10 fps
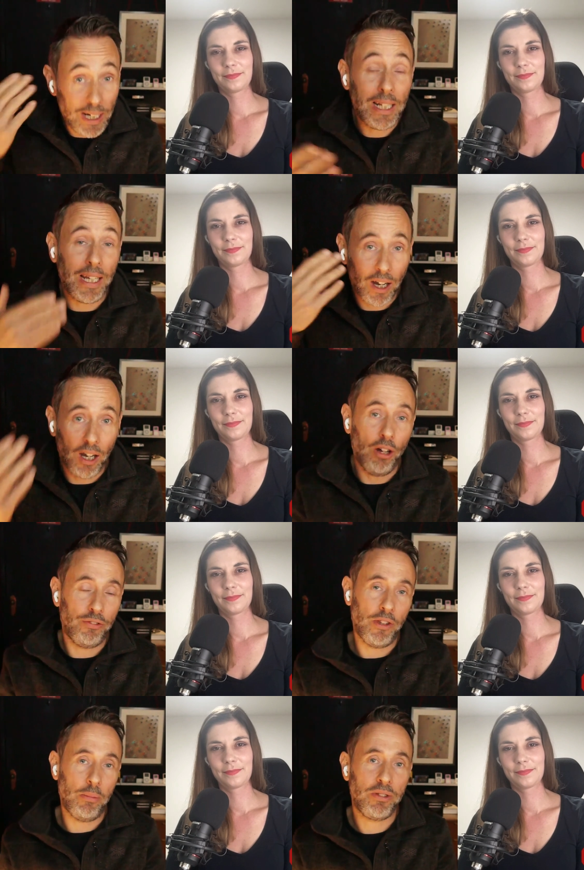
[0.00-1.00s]
Speaker 1: really
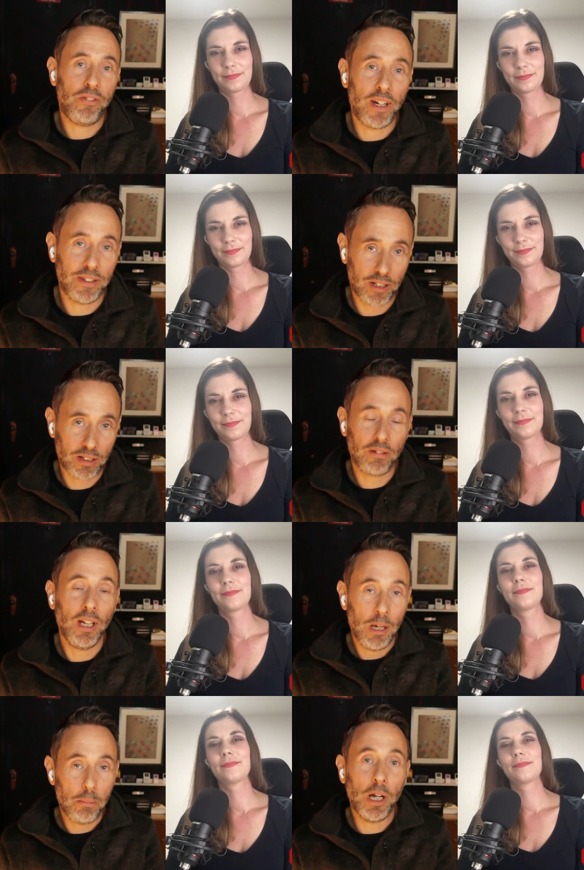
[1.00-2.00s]
hard for them to find
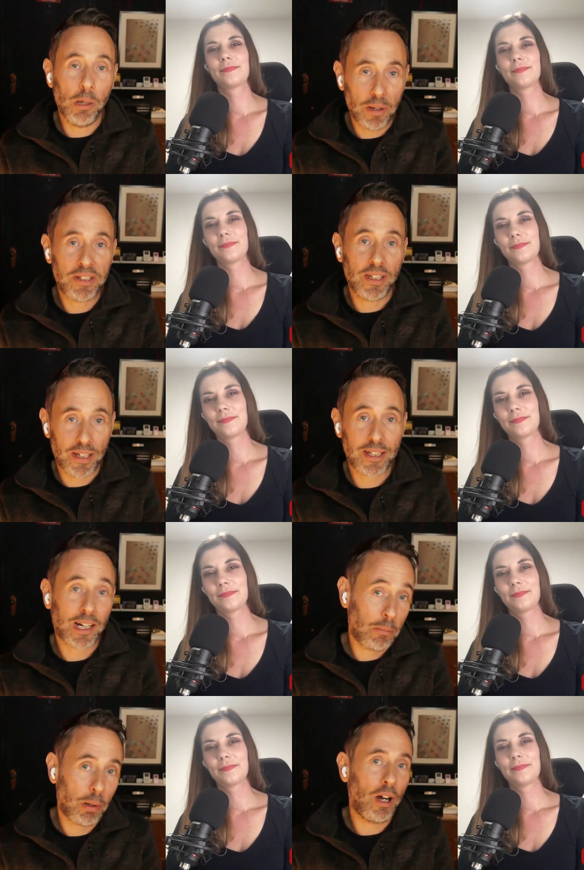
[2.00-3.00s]
purpose in the
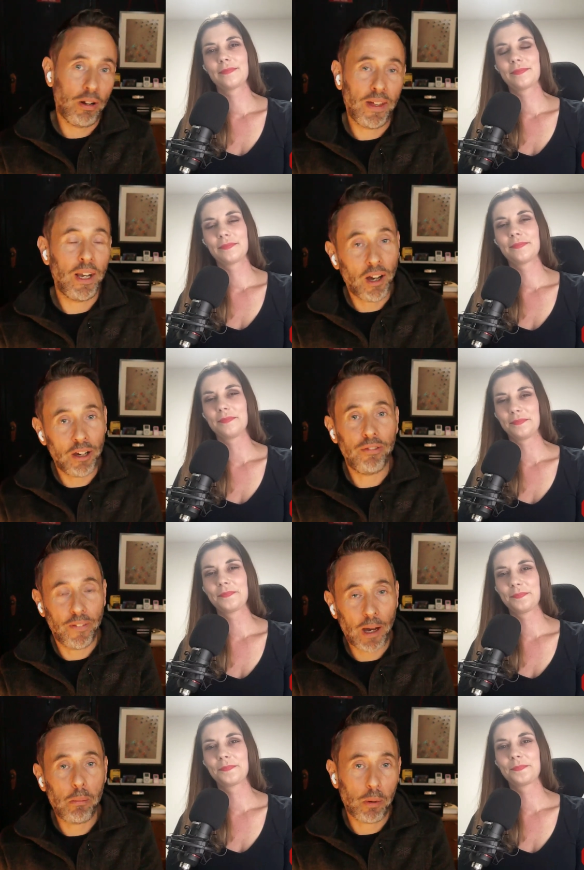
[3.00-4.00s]
second part of their life
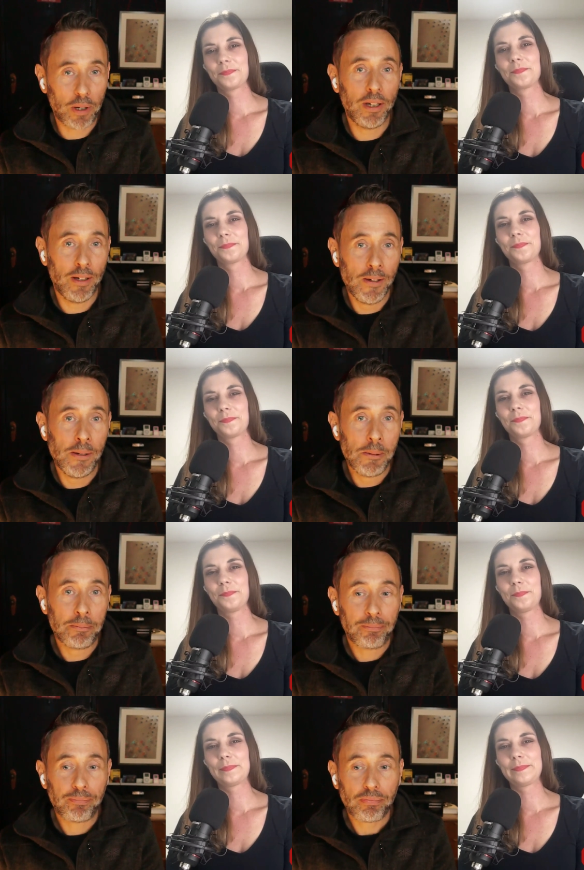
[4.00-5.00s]
at that point.
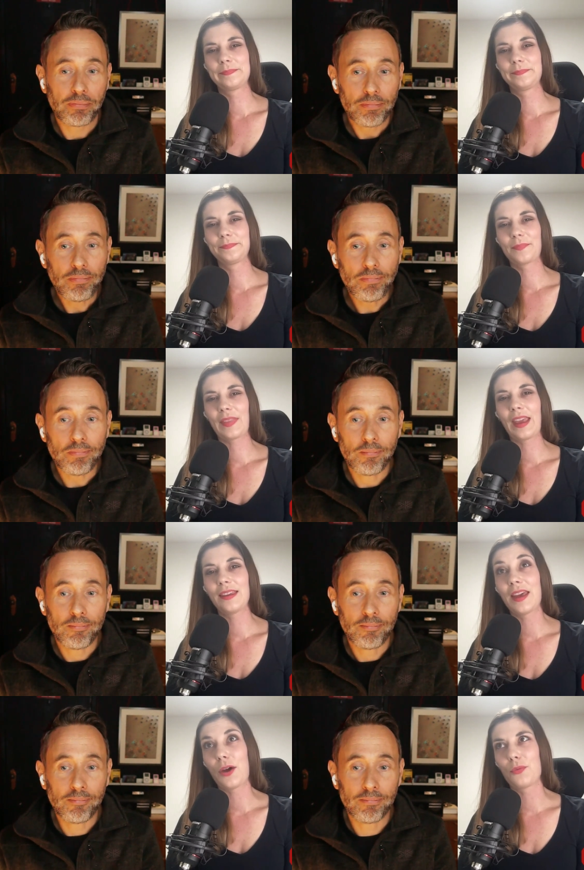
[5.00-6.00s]

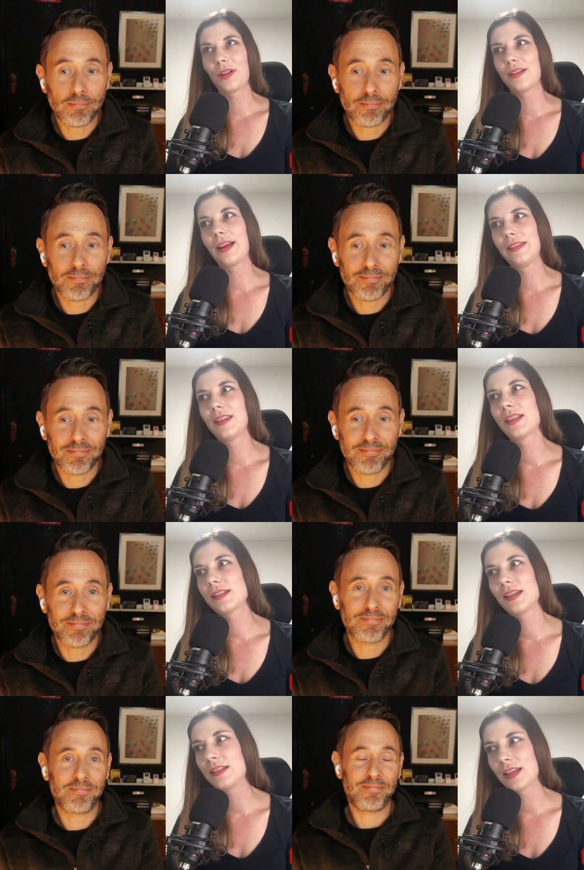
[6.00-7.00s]
Speaker 2: Yeah, well, and that's
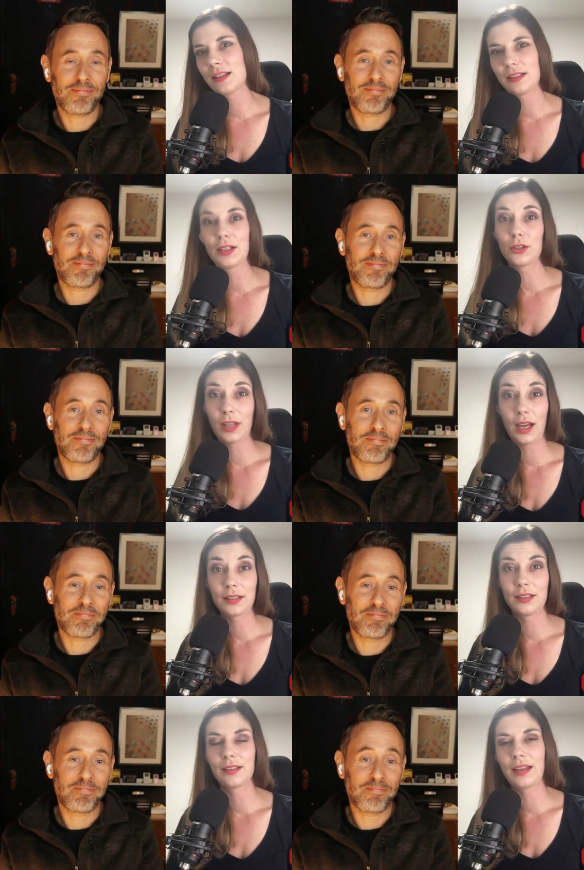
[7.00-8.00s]
exactly
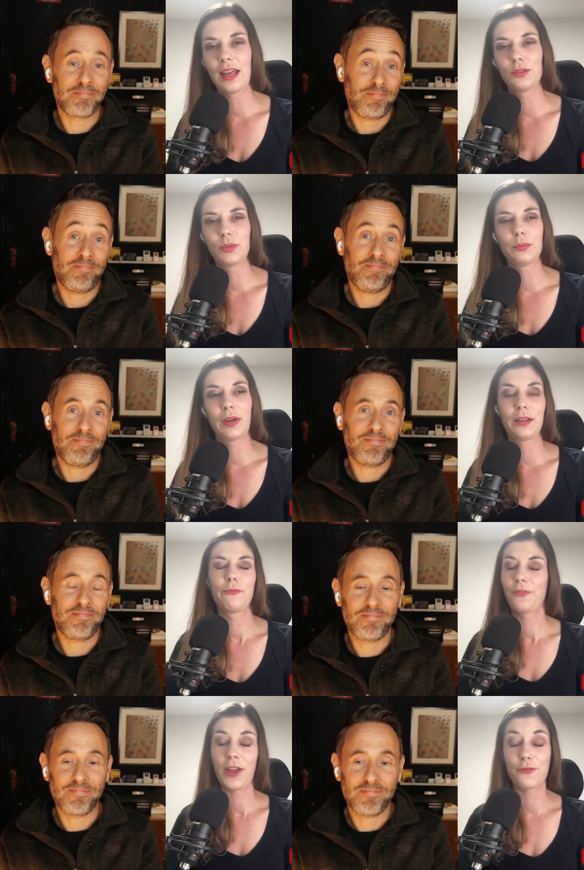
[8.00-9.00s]
connected again with my
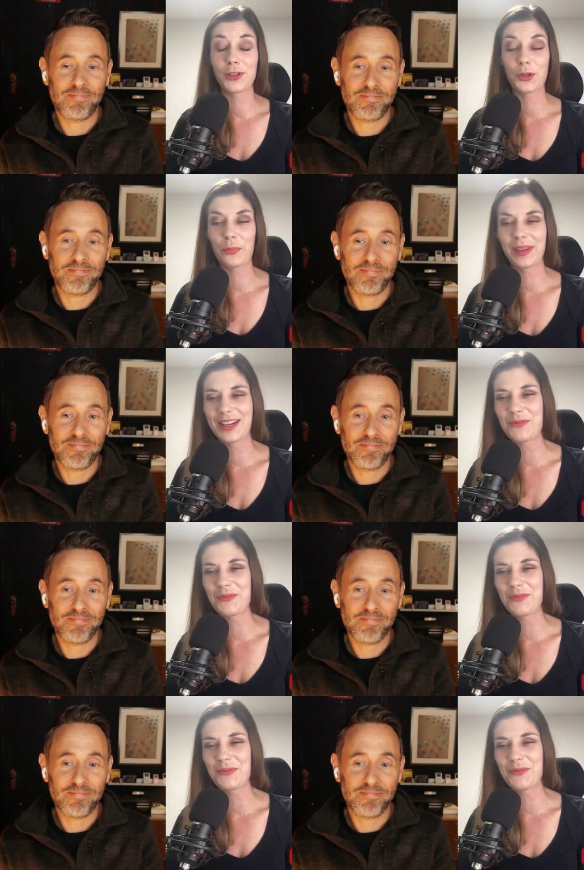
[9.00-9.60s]
favorite topic,